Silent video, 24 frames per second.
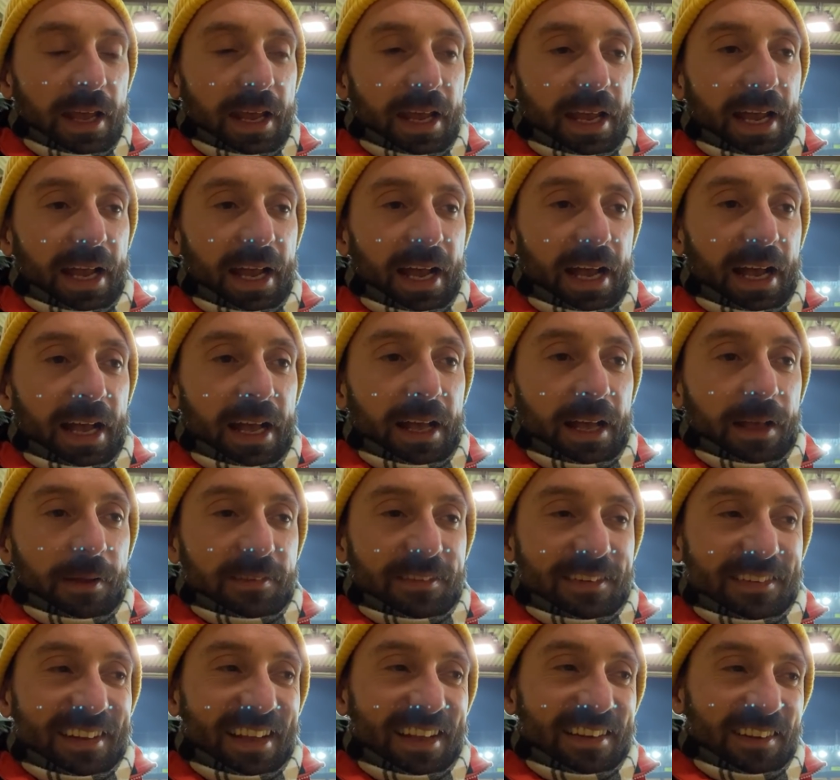As
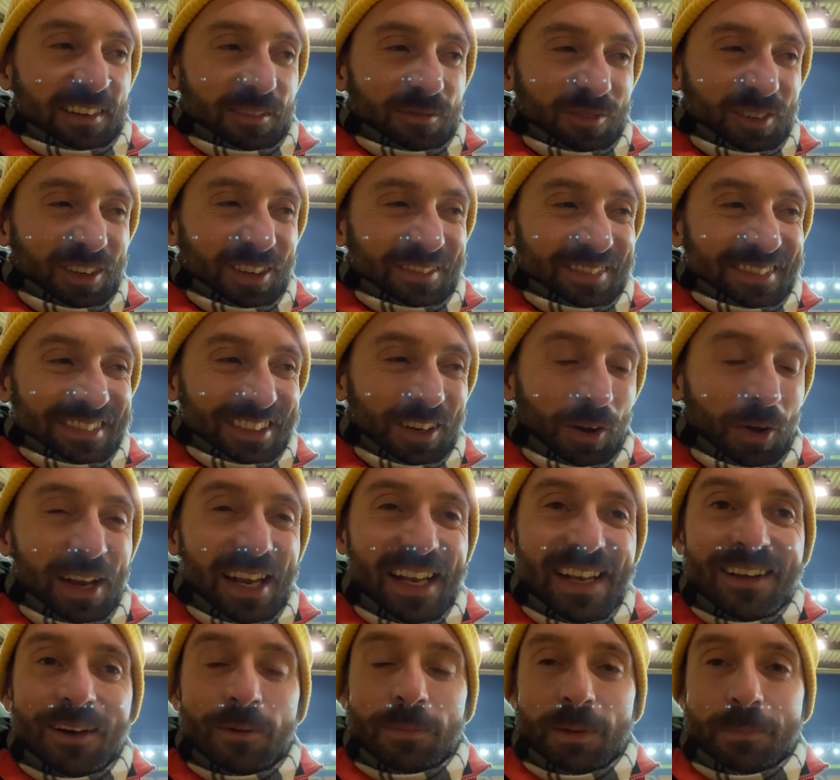I said, got a
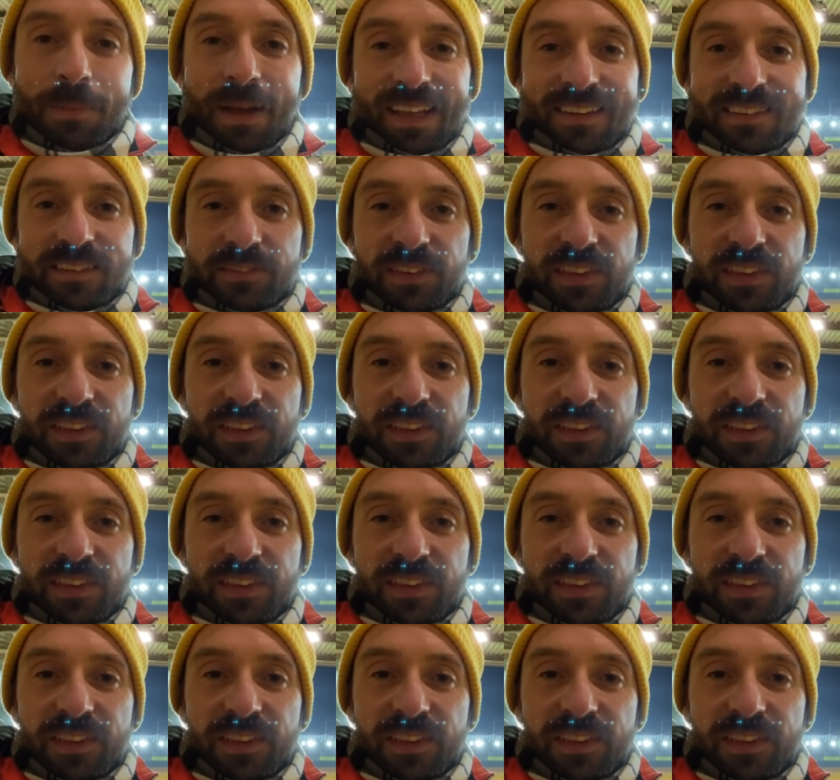little bit passive